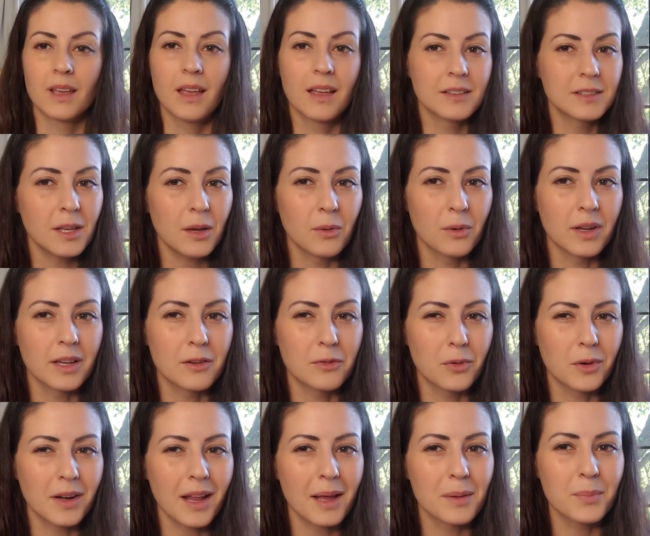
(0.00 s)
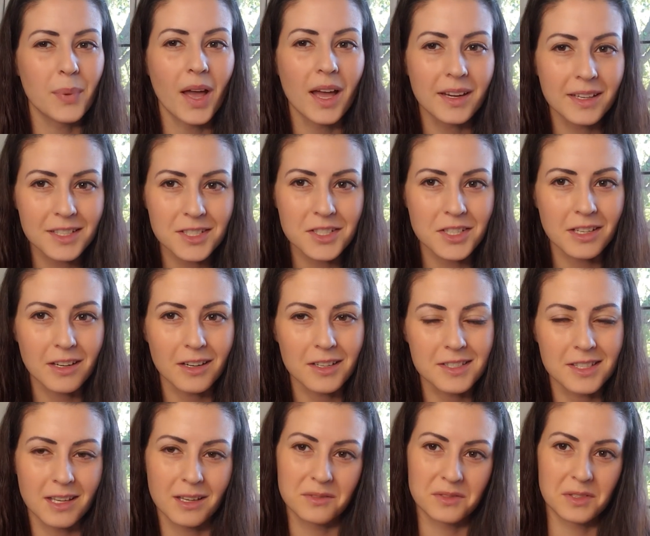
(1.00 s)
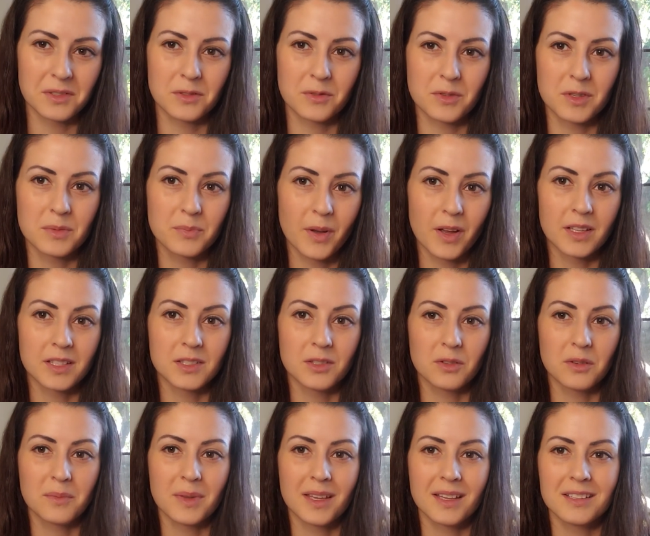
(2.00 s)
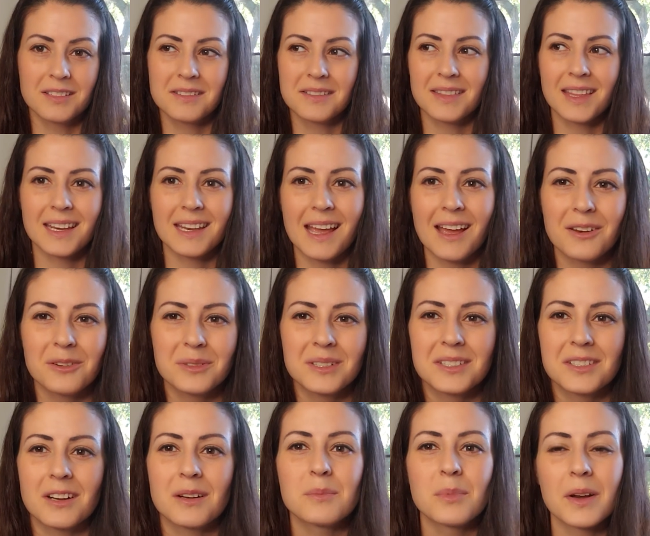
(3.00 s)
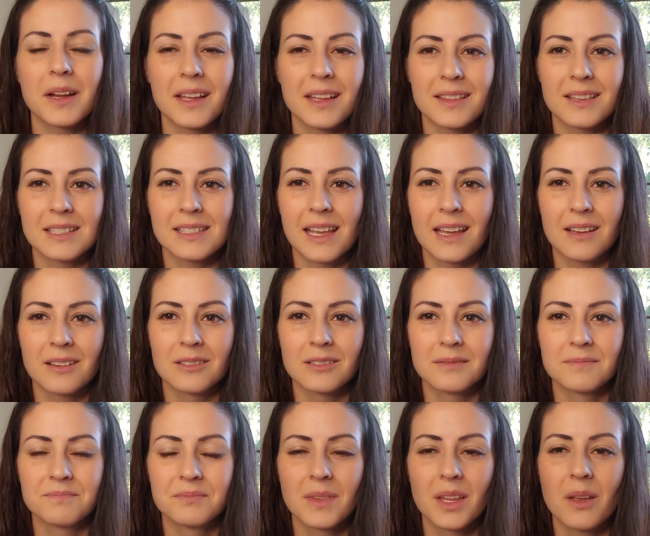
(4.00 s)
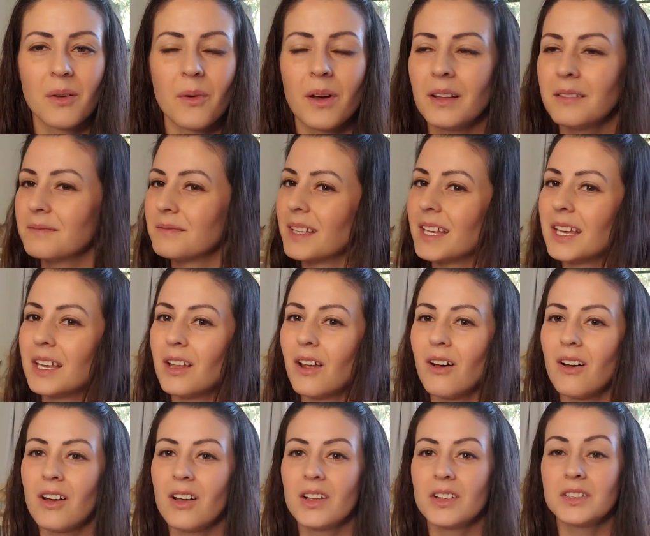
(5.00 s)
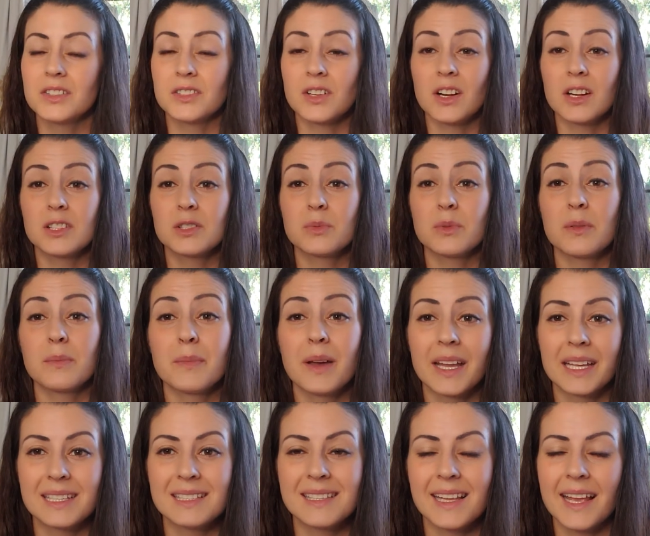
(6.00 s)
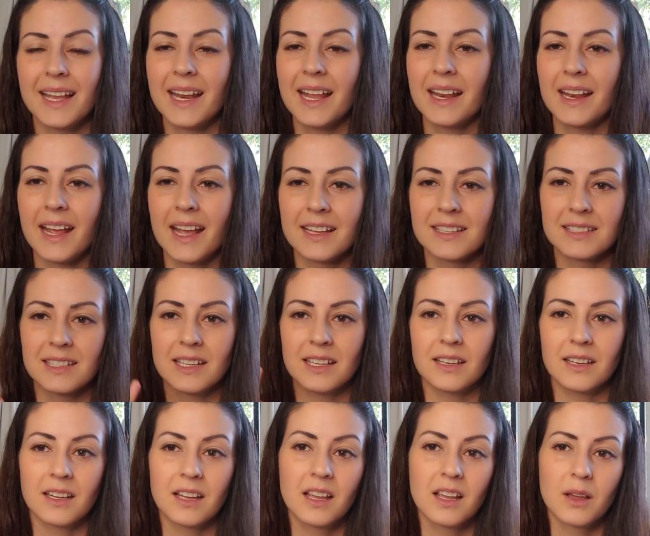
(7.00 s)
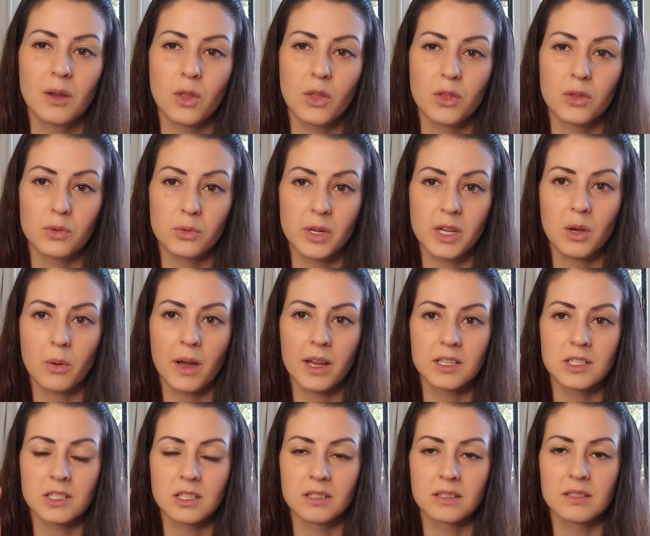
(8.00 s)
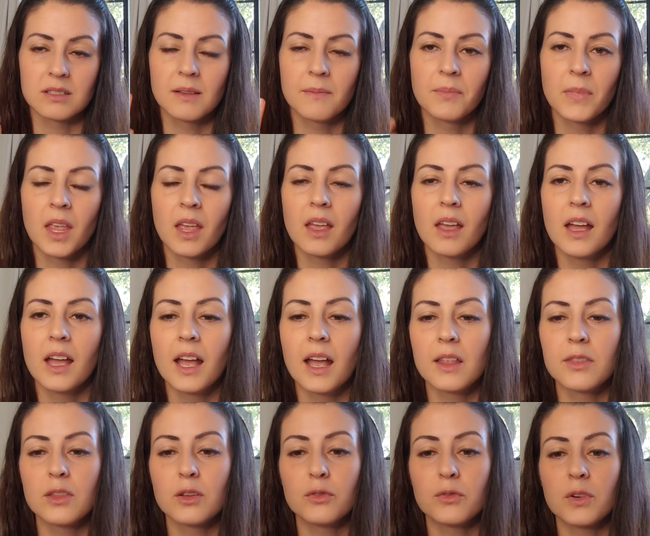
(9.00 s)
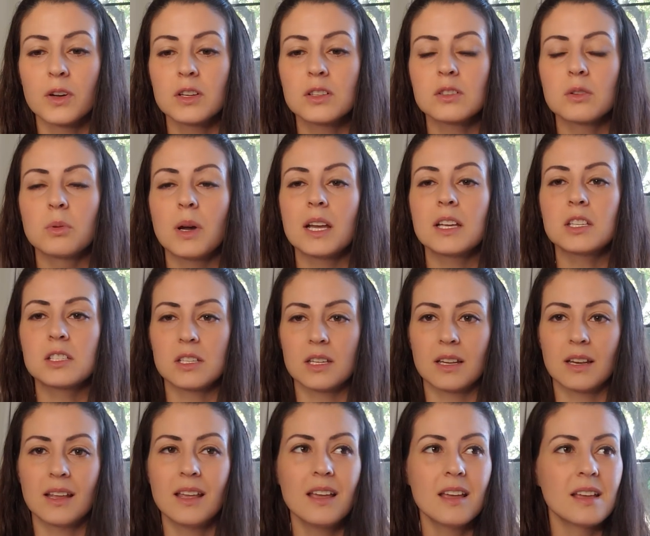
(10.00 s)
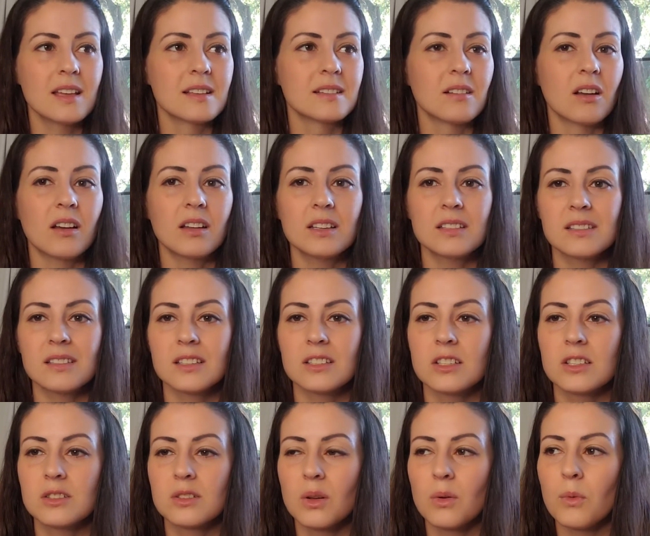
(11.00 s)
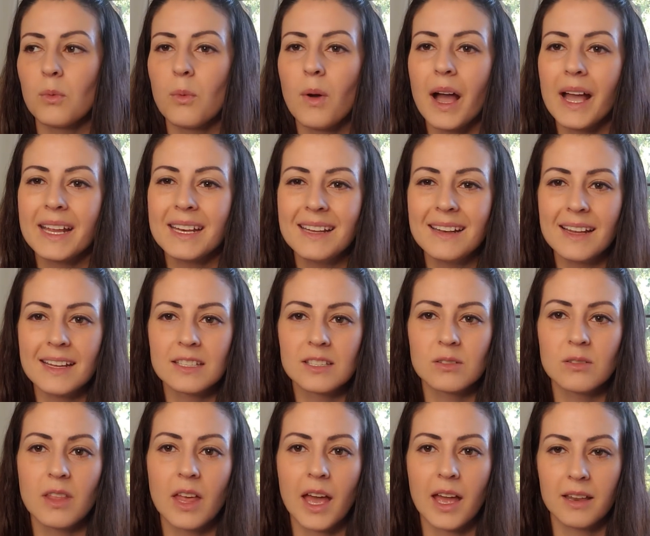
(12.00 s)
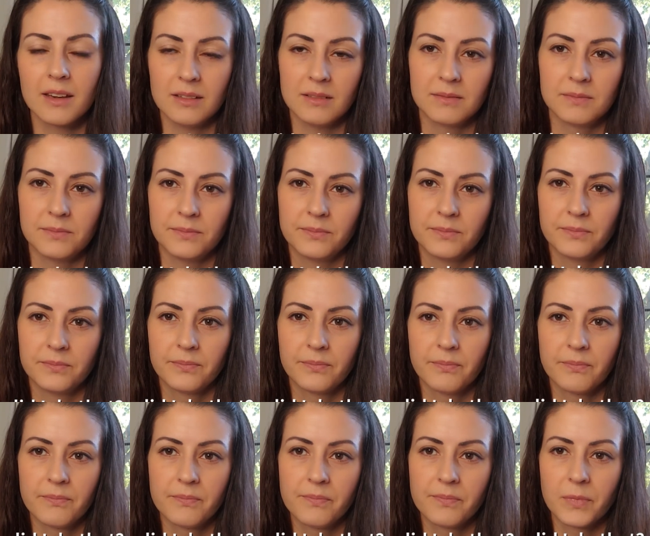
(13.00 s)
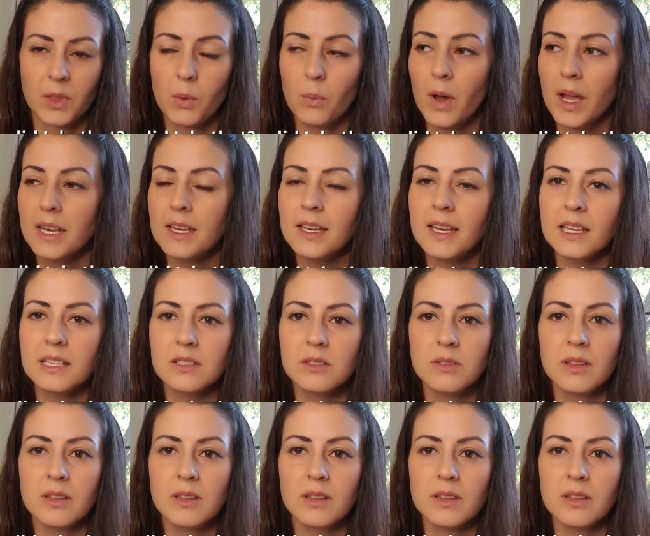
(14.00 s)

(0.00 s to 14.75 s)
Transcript: So if we're not punishing ourselves as a response to a binge, then how do we start breaking the cycle? Well, it all starts with mindset and asking 3 questions. And the first question is honestly just, why did I do that? Why did I do